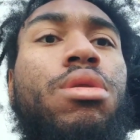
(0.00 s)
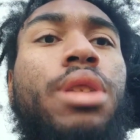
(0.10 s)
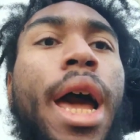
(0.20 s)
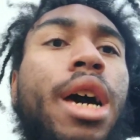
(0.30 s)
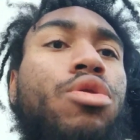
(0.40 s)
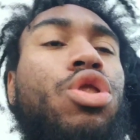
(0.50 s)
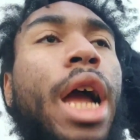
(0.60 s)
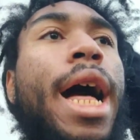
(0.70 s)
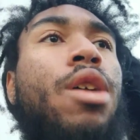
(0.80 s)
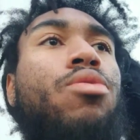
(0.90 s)
thou
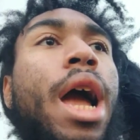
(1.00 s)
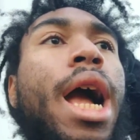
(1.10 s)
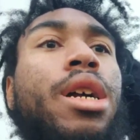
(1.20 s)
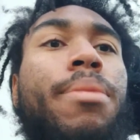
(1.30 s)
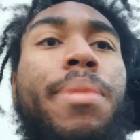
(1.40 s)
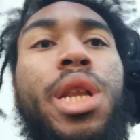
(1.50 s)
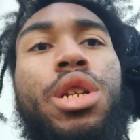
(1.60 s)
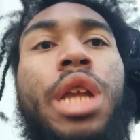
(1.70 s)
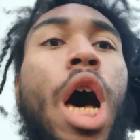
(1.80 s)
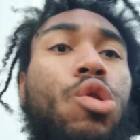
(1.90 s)
shalt not commit
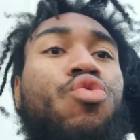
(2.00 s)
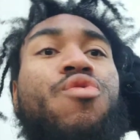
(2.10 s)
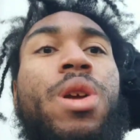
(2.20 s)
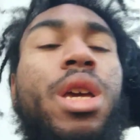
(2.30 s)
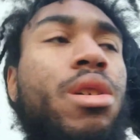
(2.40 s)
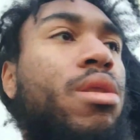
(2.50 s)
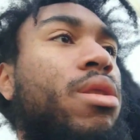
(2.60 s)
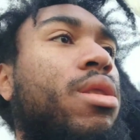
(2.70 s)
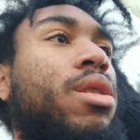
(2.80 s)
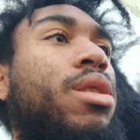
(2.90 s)
adultery.
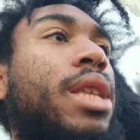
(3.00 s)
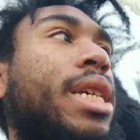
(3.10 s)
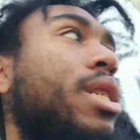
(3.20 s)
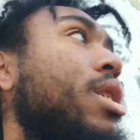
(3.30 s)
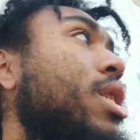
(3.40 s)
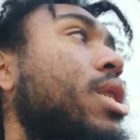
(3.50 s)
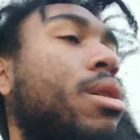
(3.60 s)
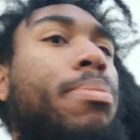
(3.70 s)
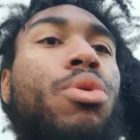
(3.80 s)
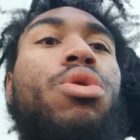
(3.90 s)
That's just
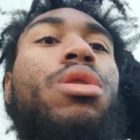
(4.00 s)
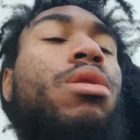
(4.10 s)
simple, you